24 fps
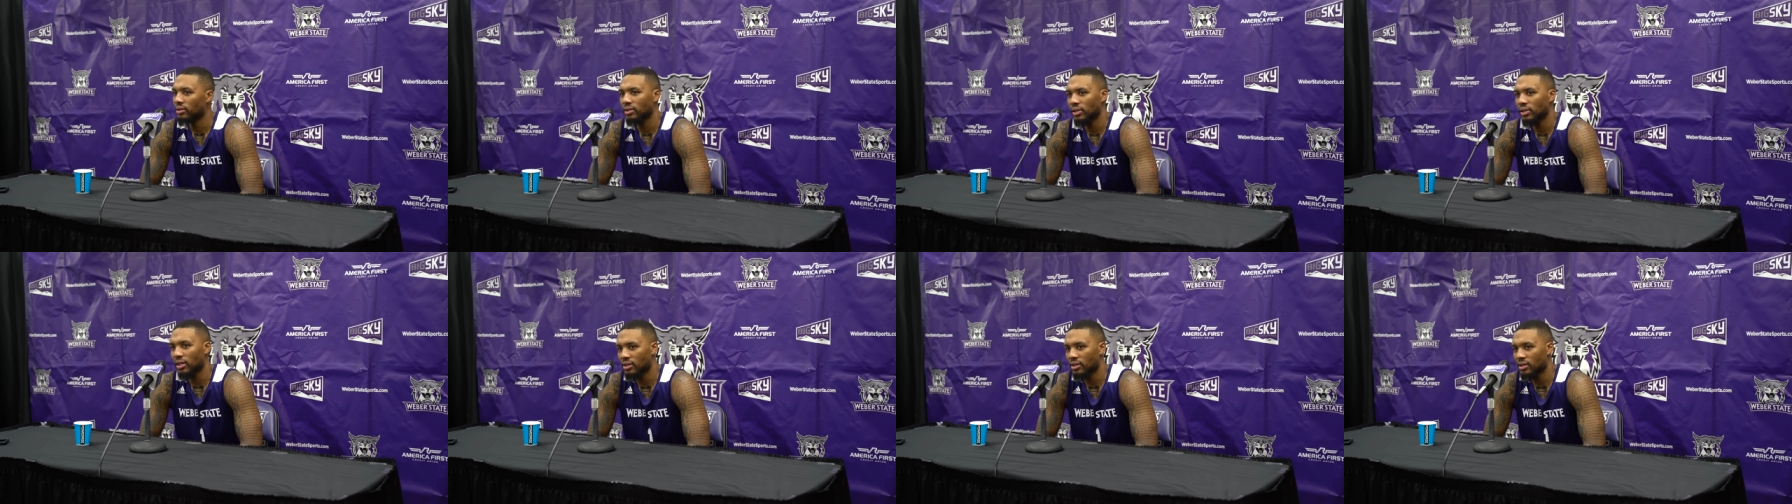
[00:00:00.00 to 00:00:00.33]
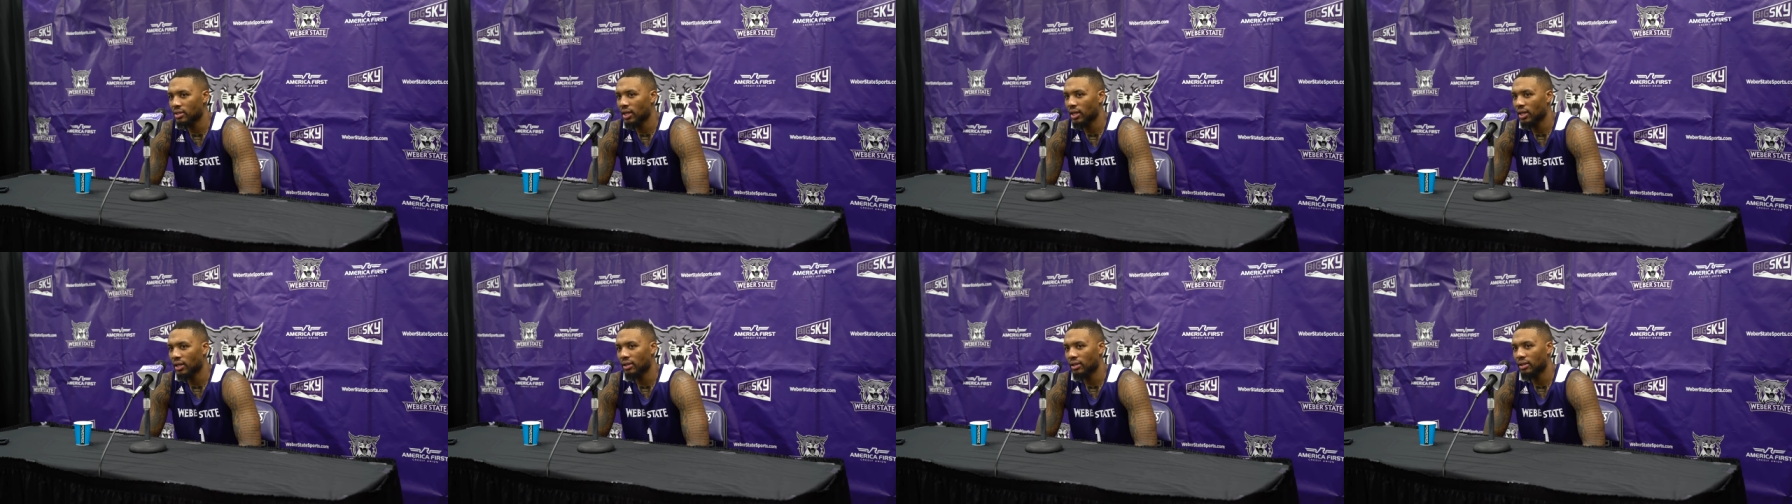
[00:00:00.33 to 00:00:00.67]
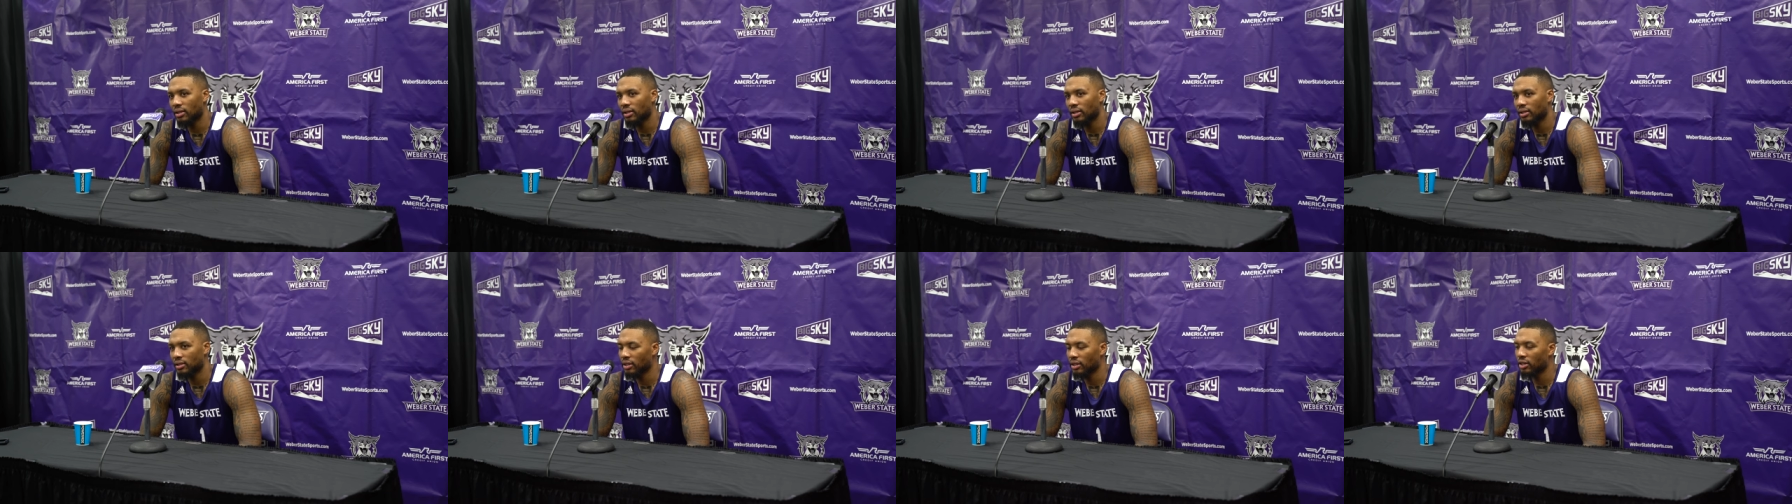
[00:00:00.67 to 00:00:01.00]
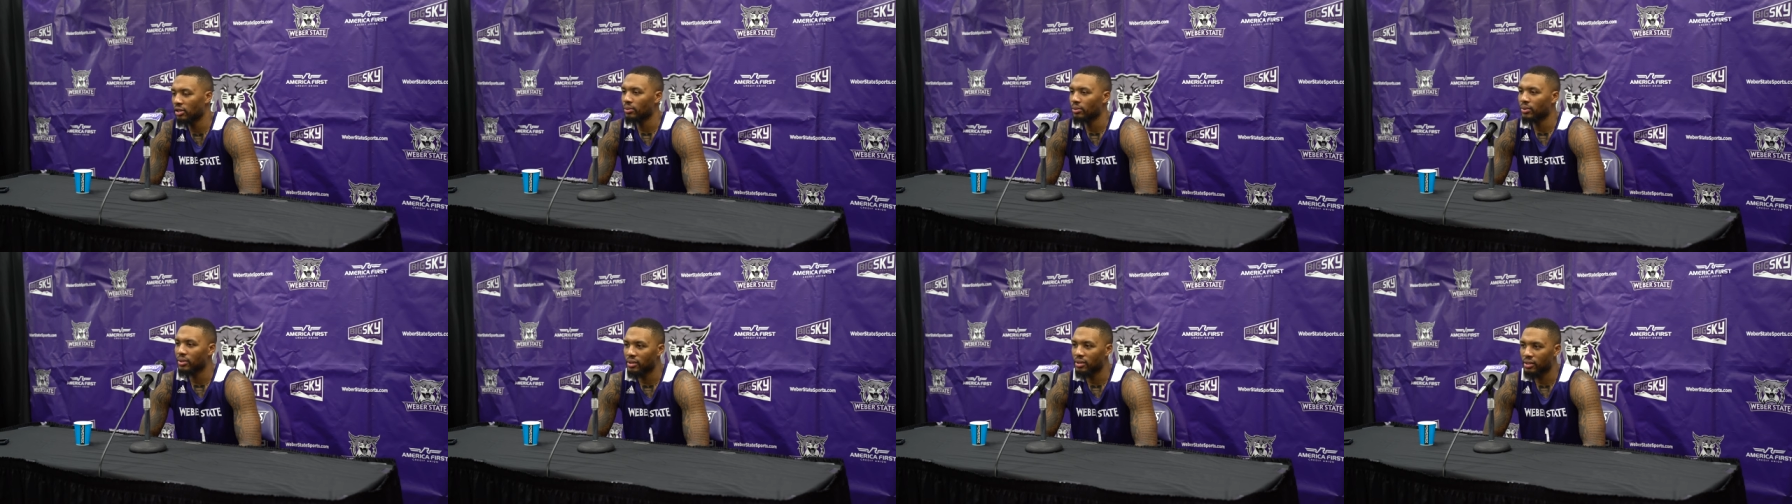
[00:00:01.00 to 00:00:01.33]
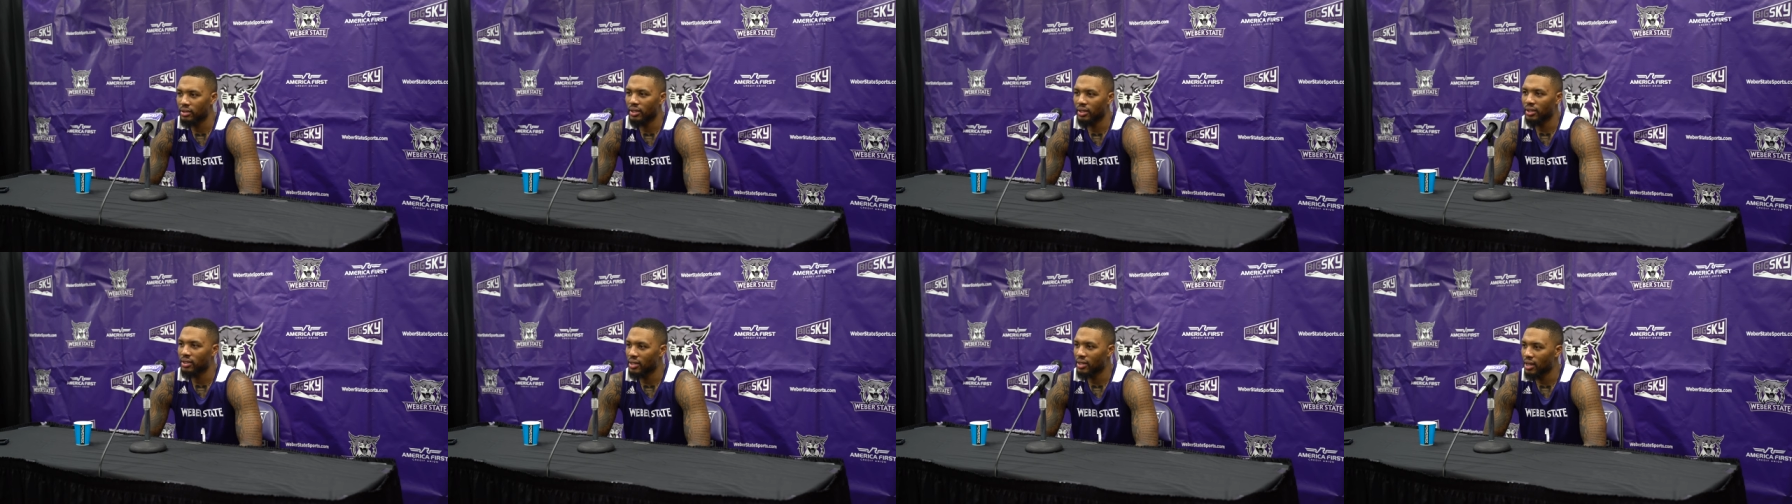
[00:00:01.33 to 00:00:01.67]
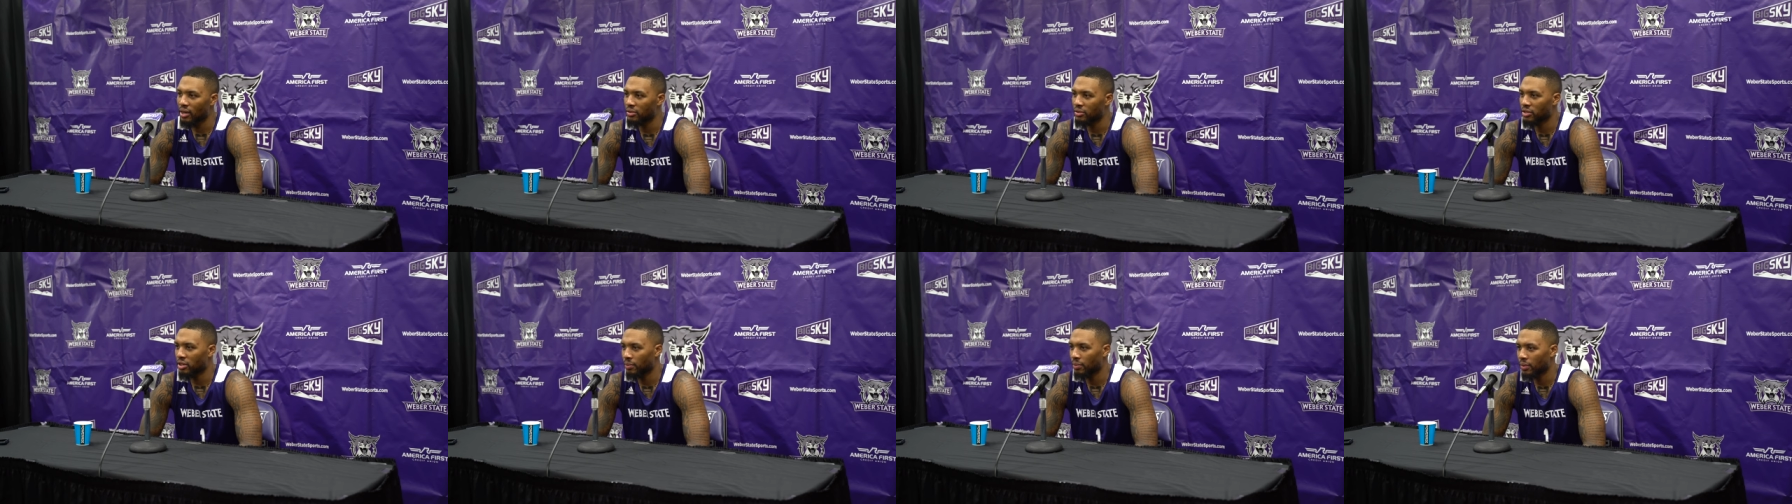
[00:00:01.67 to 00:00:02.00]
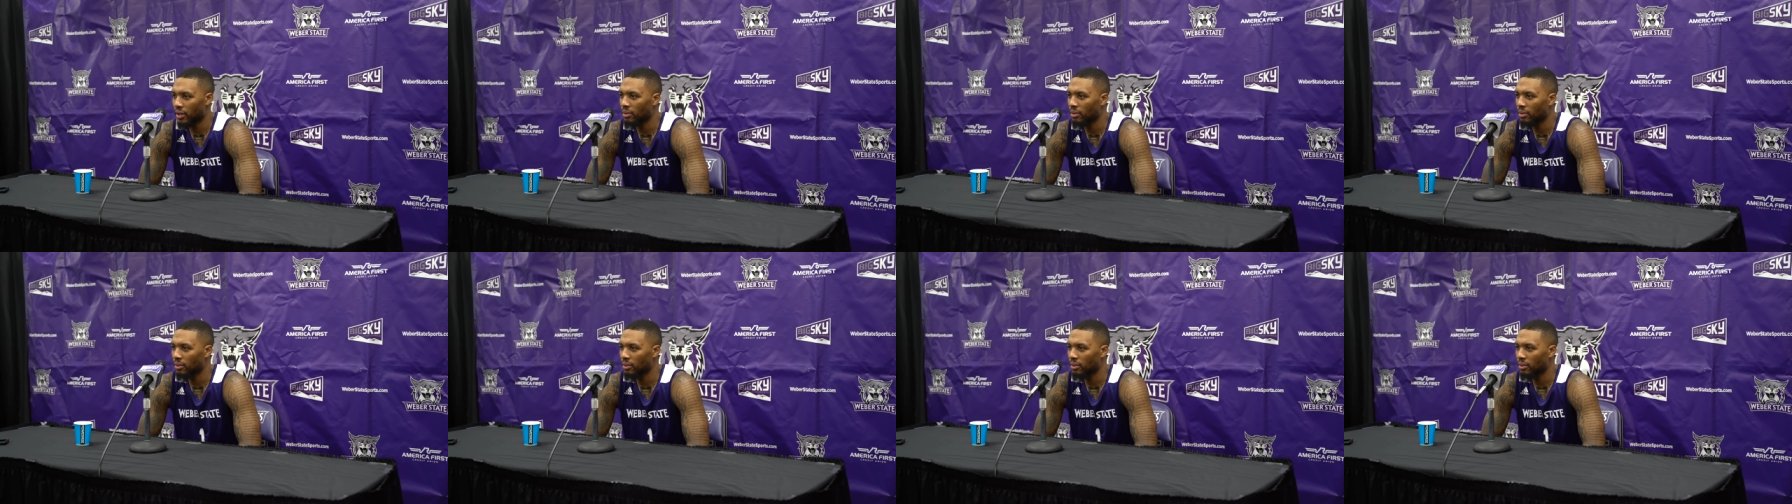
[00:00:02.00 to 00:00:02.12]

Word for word: it's like another one sticks out to me.